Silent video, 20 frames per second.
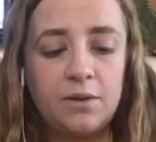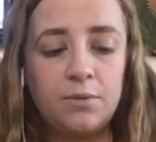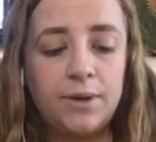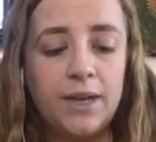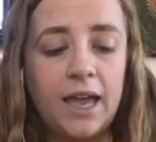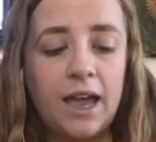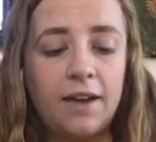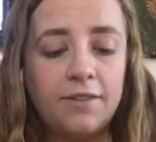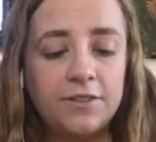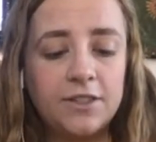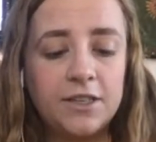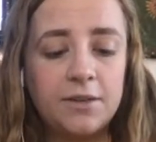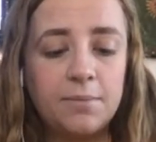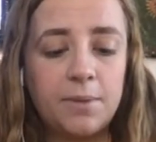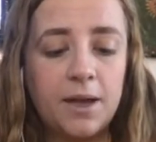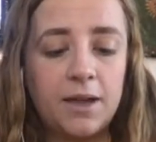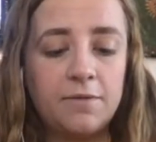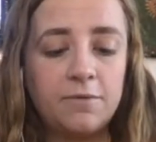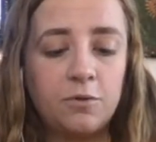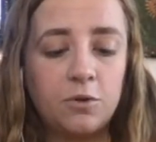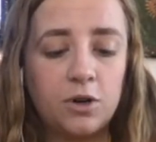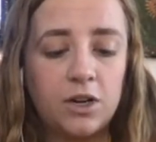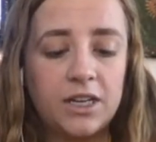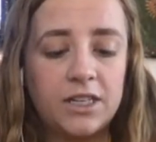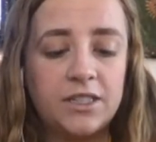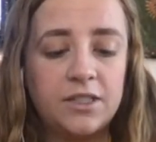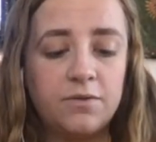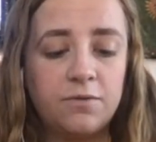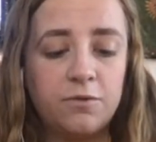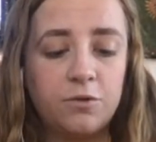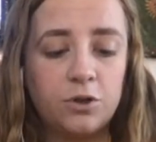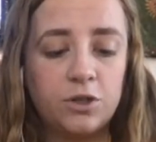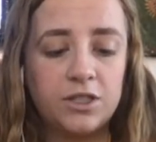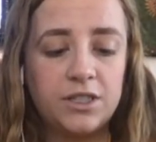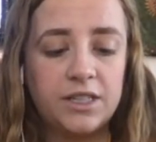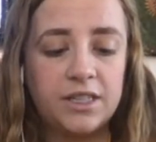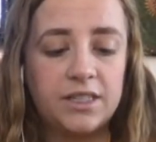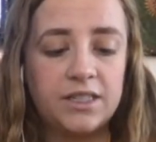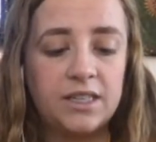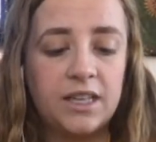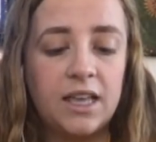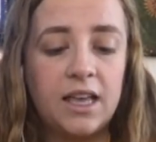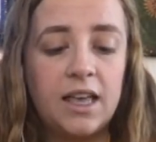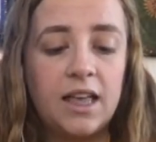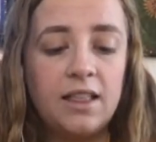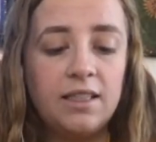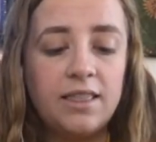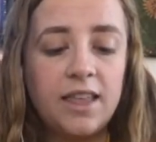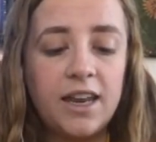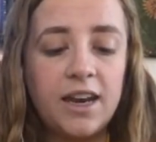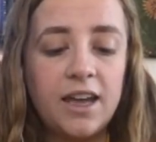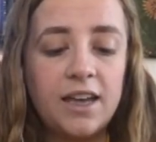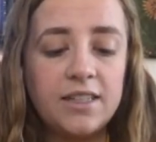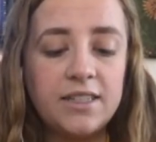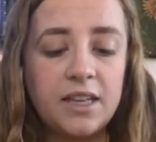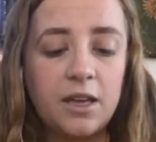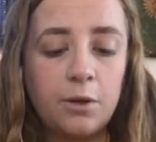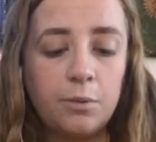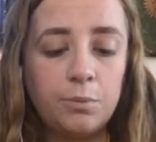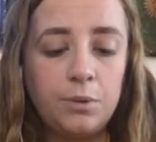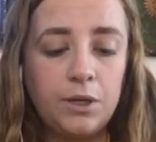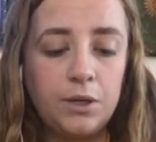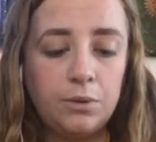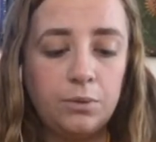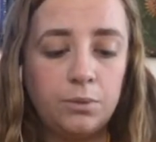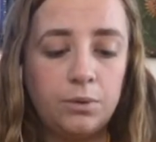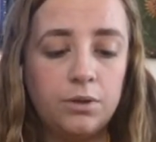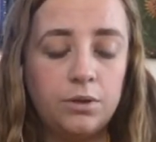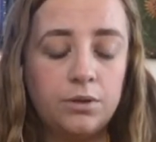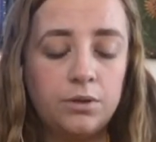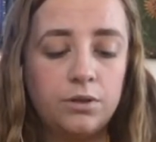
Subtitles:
We have to combine forces. Let us help you.